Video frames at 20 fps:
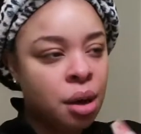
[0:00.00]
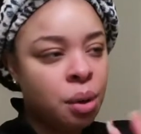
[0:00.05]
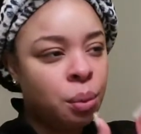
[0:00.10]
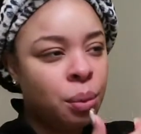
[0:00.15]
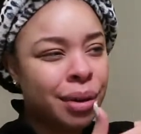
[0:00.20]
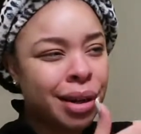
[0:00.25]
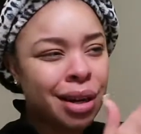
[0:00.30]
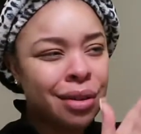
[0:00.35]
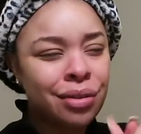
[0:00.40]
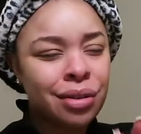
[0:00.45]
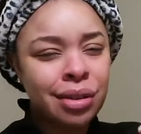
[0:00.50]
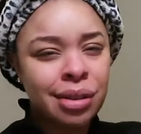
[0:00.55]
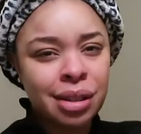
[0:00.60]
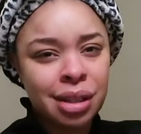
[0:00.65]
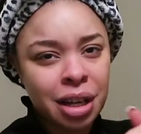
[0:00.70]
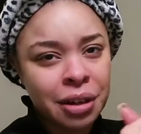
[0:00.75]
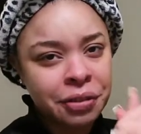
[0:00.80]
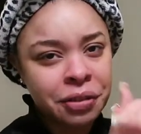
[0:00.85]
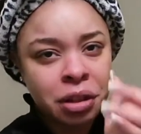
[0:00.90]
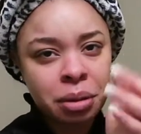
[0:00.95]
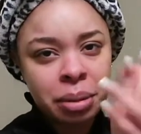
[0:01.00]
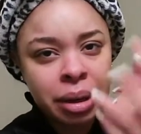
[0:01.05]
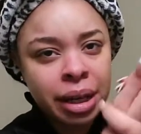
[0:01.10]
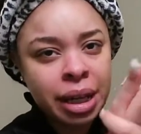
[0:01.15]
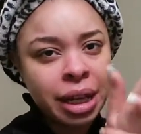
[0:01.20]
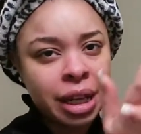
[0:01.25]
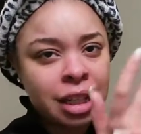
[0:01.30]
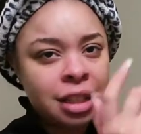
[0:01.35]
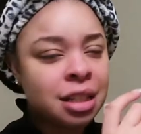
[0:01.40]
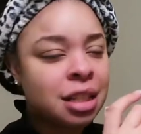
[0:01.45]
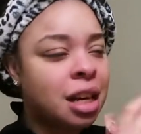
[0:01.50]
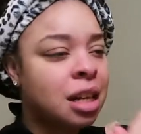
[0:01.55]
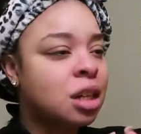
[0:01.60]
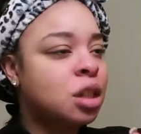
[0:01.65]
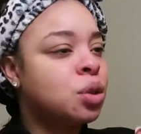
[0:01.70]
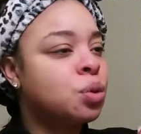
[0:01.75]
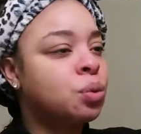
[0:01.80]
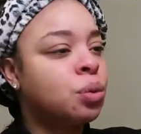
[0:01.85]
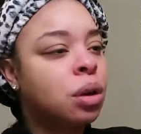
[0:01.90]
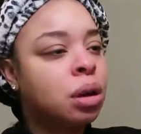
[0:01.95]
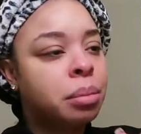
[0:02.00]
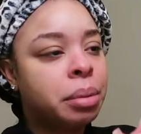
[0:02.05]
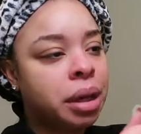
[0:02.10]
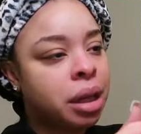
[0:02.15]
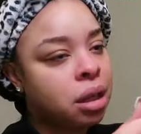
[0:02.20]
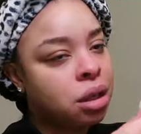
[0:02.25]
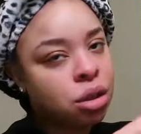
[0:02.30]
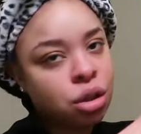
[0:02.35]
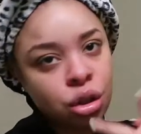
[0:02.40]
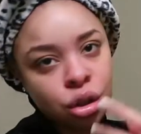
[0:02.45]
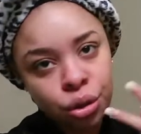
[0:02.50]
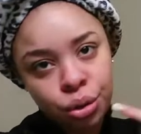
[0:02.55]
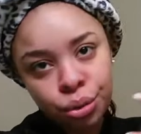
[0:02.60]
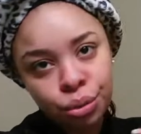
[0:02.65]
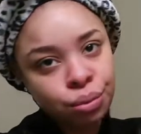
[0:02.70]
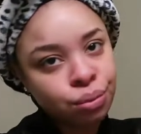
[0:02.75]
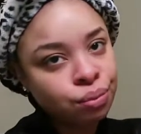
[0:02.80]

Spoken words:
whatever is left on my hands, I just rub it into.